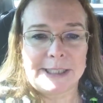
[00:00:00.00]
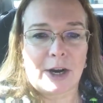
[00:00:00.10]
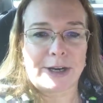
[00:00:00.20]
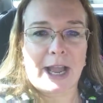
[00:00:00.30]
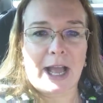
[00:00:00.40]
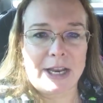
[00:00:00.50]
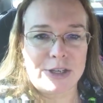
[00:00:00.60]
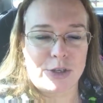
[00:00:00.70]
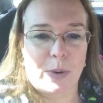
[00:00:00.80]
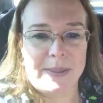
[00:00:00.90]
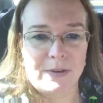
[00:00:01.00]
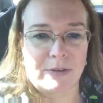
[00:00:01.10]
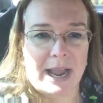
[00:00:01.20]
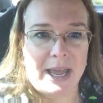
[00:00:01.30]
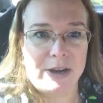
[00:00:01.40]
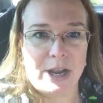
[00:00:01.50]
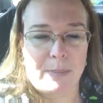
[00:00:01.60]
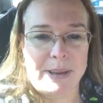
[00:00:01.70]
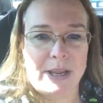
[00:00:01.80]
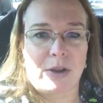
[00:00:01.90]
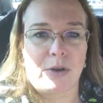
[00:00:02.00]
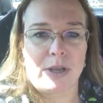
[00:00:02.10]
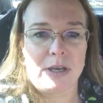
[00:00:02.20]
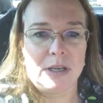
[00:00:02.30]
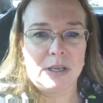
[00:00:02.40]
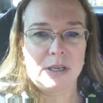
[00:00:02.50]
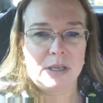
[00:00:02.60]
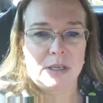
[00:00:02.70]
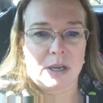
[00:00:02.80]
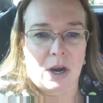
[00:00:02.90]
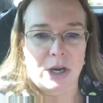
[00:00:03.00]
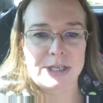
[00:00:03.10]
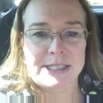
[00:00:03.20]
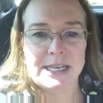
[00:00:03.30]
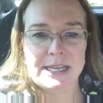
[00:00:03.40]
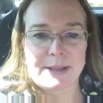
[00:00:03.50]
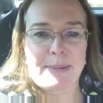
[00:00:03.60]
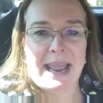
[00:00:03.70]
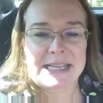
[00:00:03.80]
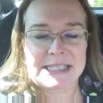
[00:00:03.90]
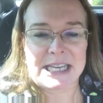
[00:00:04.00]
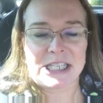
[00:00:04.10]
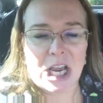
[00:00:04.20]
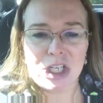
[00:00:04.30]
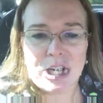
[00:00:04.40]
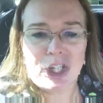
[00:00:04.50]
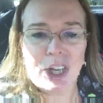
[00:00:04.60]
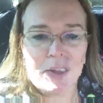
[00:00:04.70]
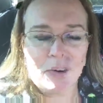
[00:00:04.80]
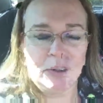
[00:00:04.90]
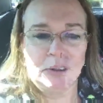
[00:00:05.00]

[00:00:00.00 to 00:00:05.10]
Are y'all enjoying the ride? Are y'all being good? Are you sitting in the back seat touching each other